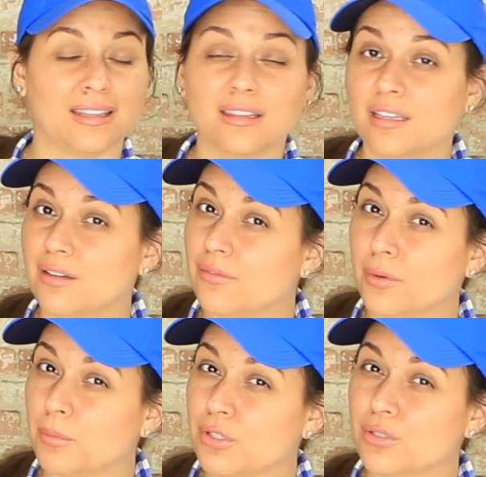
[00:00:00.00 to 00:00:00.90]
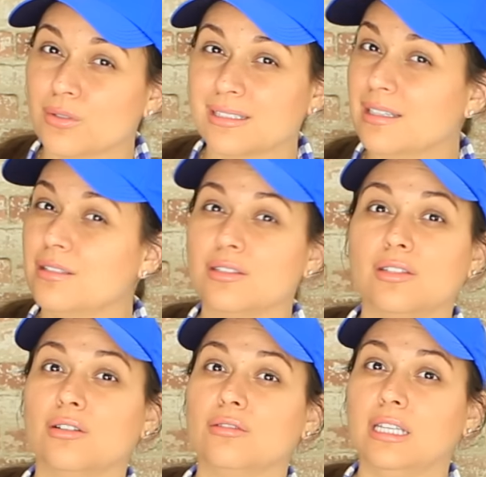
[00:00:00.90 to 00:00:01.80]
in the infomercial it says
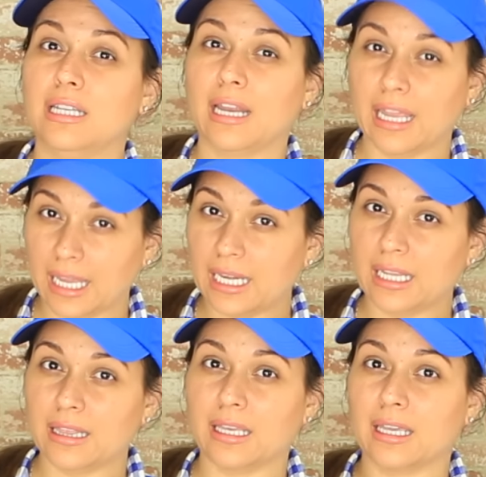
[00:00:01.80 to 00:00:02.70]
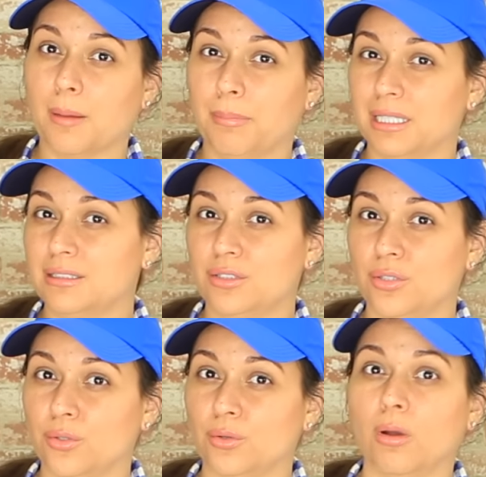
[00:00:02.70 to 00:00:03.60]
you don't need anything but
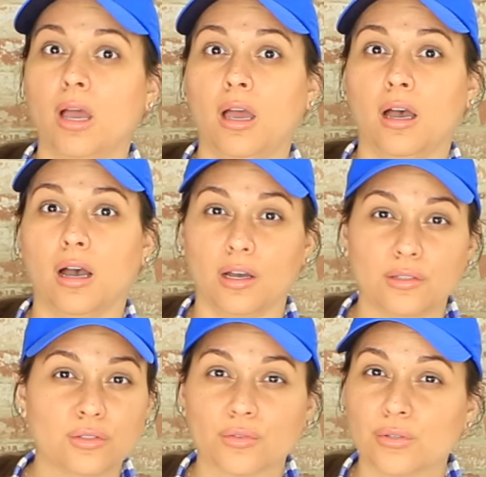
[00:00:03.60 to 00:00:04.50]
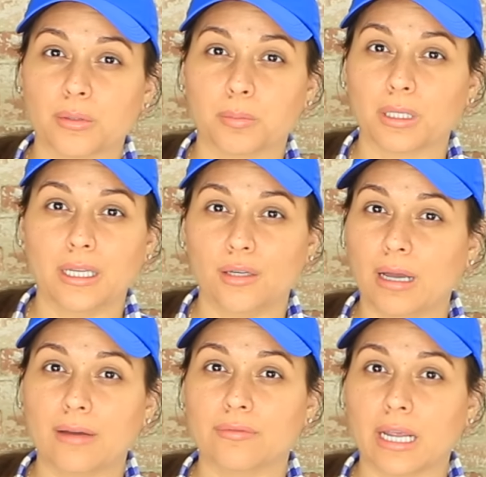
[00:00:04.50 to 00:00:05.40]
to unscrew the plate you
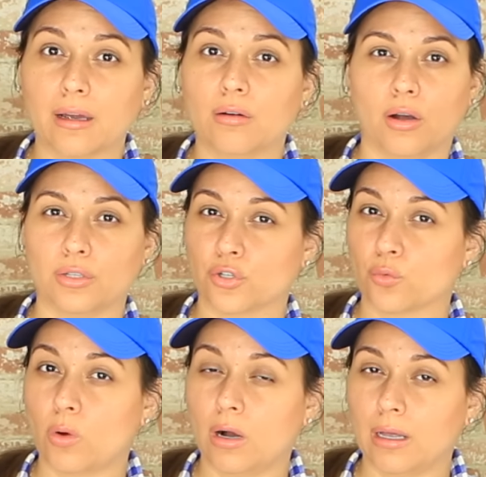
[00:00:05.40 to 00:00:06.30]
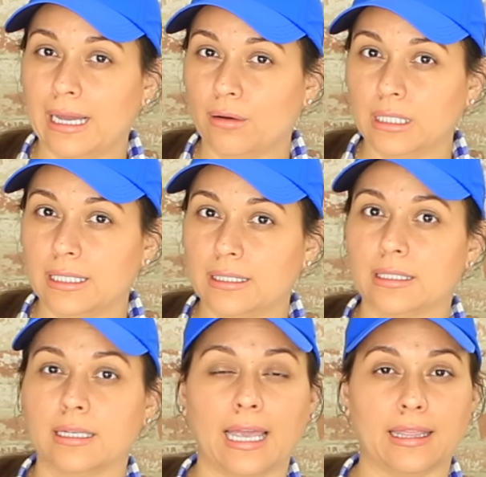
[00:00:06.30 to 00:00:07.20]
have now on your wall outlet
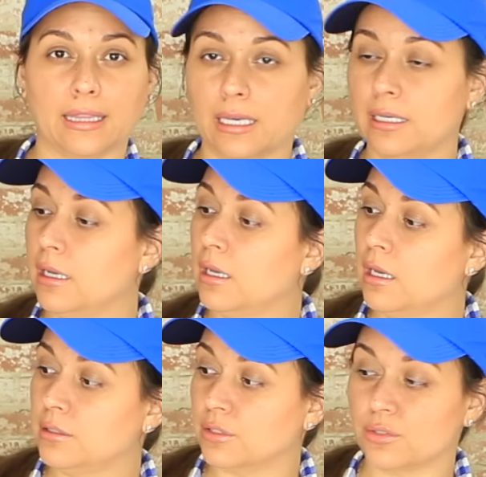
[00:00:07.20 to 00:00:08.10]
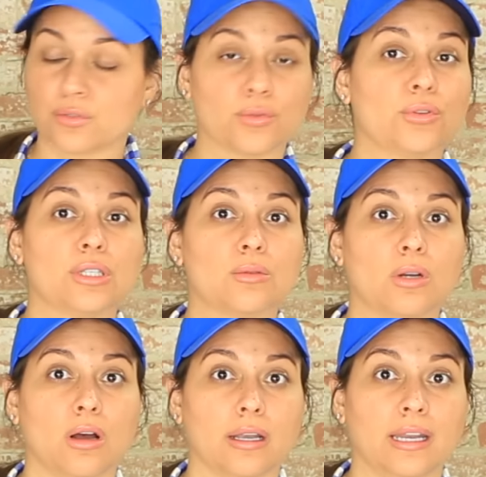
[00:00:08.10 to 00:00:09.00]
and then just screw this one
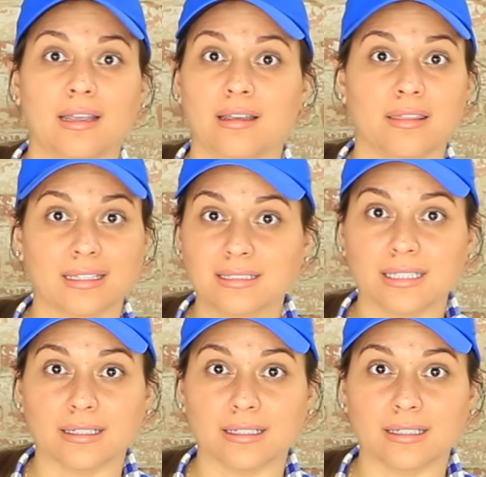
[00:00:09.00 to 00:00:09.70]
on. That's